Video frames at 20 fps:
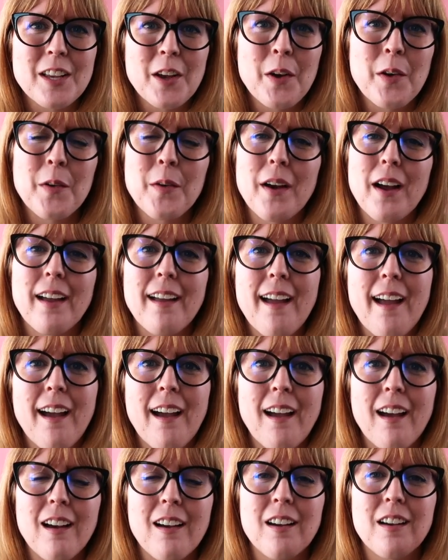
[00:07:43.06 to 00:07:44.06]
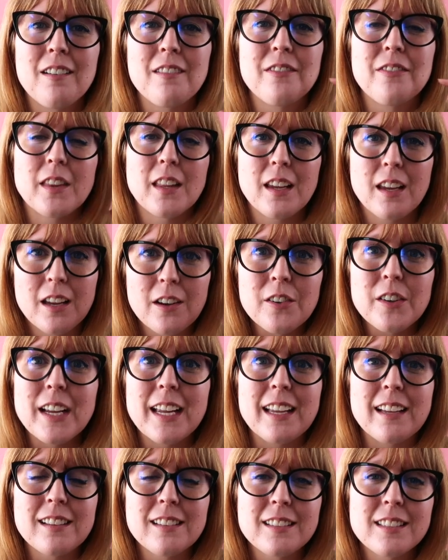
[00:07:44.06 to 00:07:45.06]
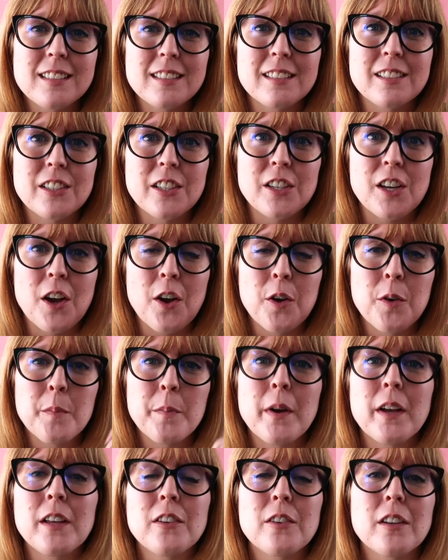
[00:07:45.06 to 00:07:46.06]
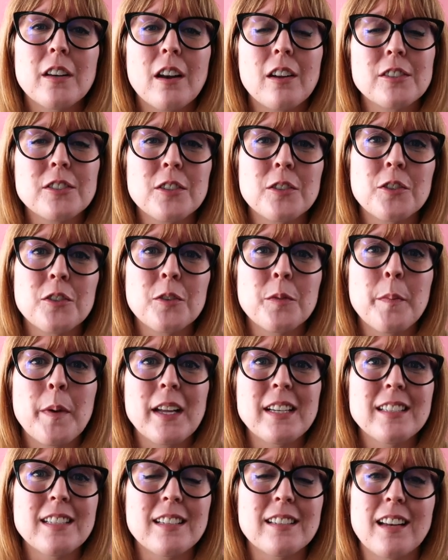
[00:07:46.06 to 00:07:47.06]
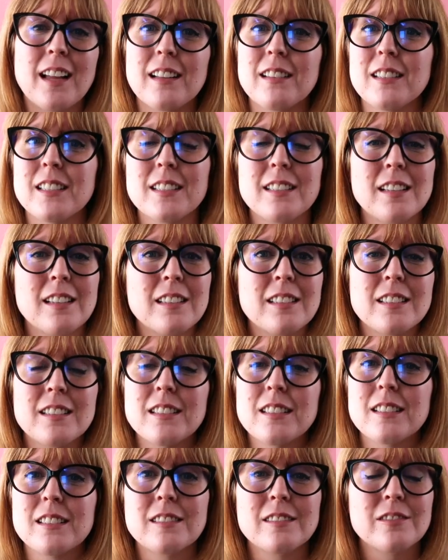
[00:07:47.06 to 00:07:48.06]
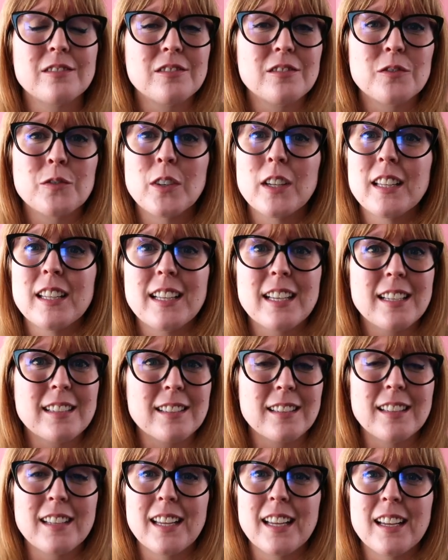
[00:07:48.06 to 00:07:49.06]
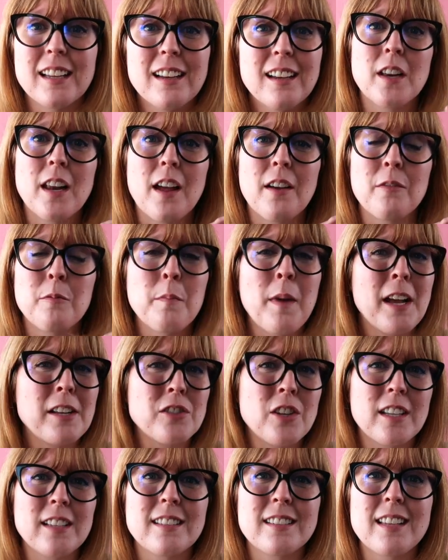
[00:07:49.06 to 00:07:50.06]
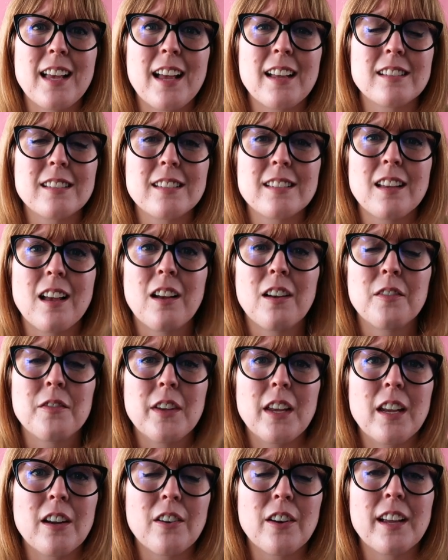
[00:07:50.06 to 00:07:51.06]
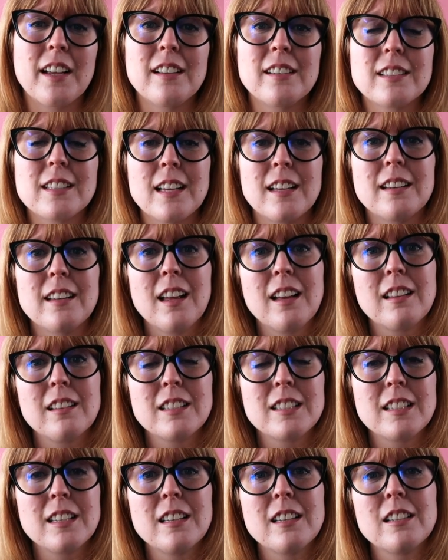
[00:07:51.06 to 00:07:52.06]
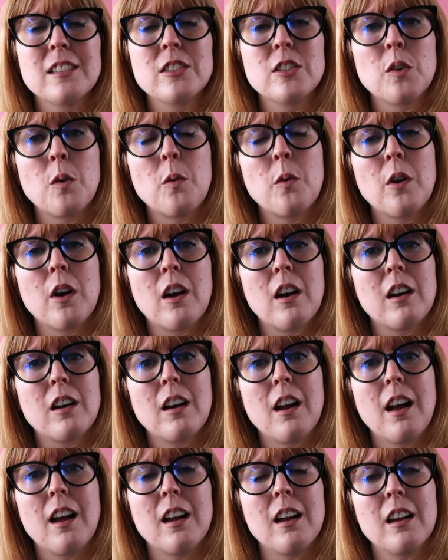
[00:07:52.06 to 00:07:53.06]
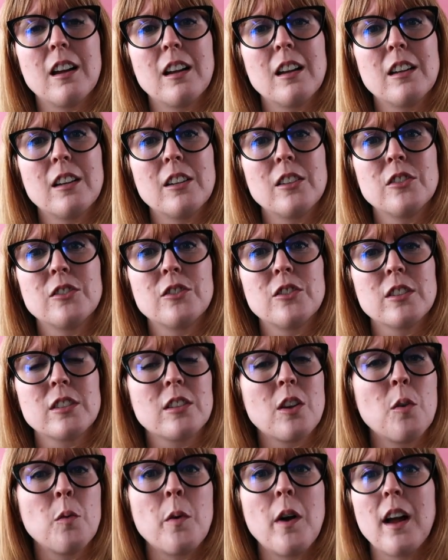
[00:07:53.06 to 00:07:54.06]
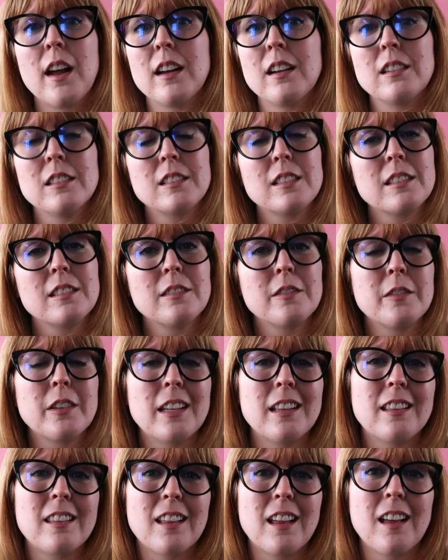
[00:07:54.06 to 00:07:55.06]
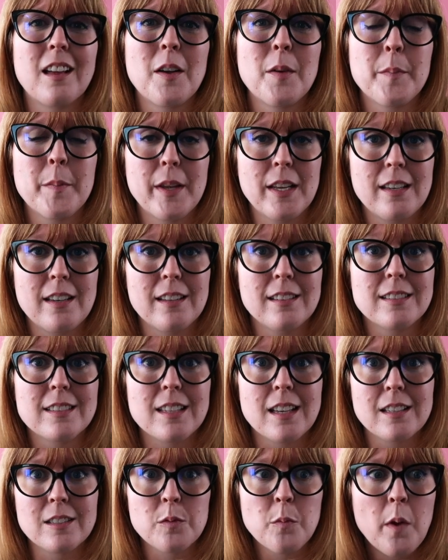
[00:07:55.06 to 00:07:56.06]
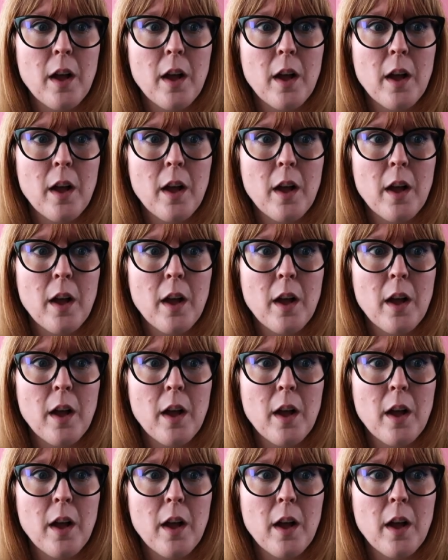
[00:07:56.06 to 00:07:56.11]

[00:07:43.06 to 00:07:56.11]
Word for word: So I have the earrings, you know, but you can also do pendant necklaces really easily. You can have matching sets of earrings and necklaces or uh, just go wild with uh, pendants as